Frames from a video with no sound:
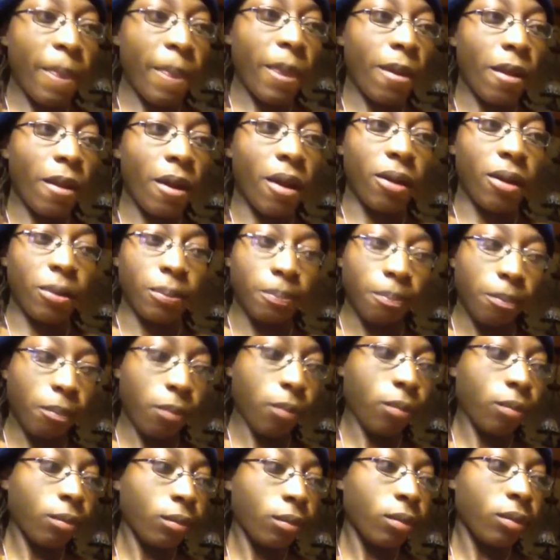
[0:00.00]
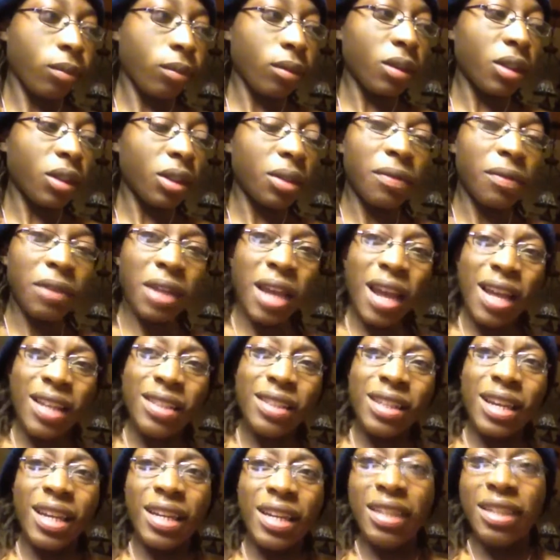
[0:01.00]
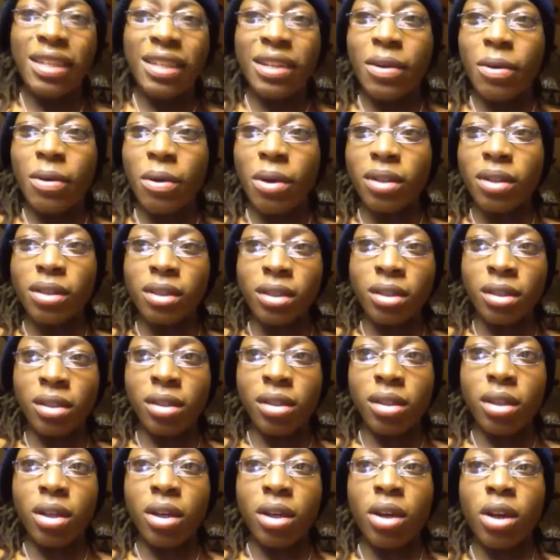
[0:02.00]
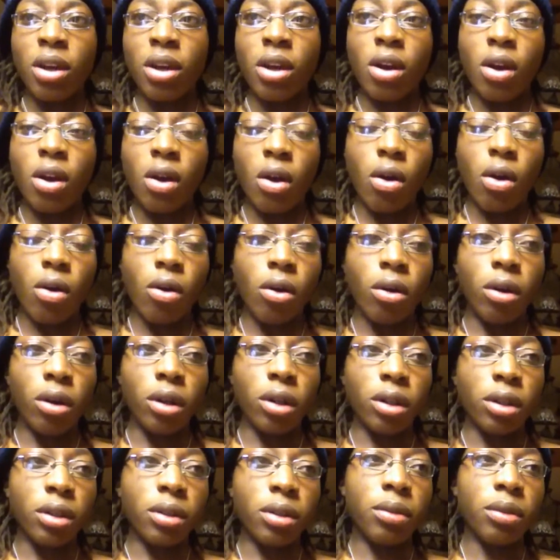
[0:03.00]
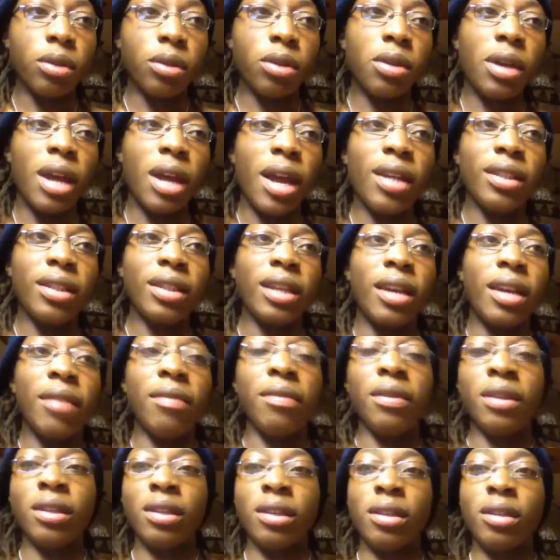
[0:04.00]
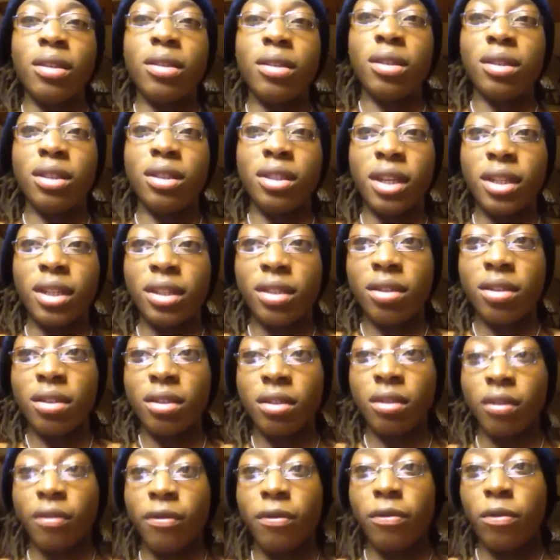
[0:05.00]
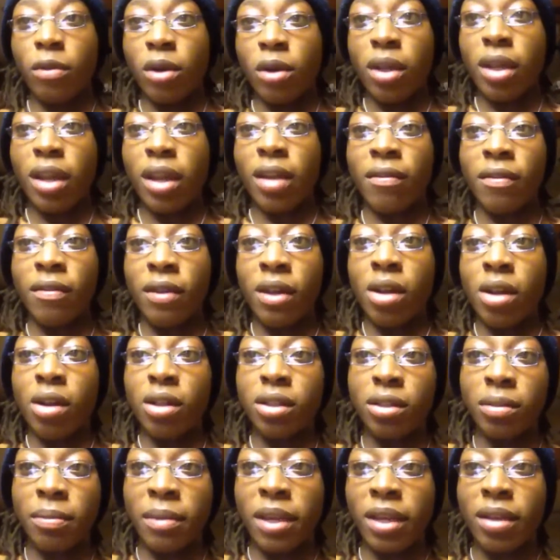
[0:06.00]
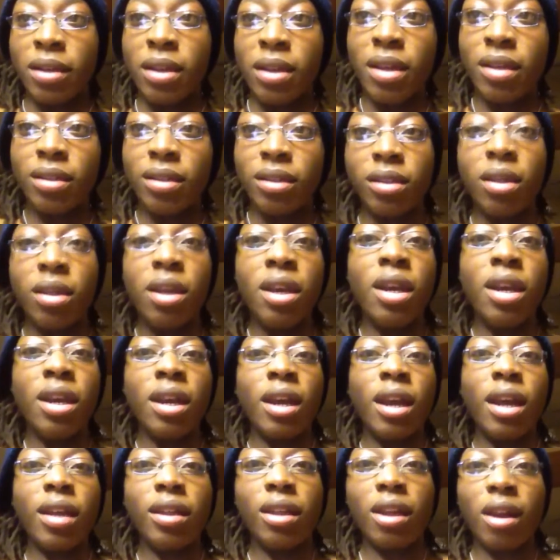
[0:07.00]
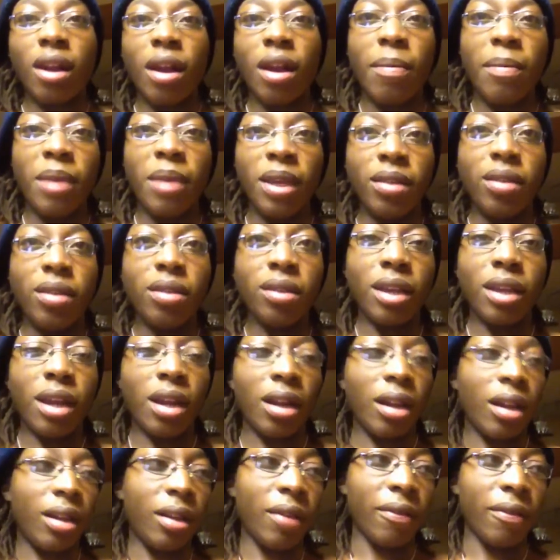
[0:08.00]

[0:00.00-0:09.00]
If you guys had any questions or you guys have any suggestions of what kind of video I should make next, I thought I'd make this kind of like a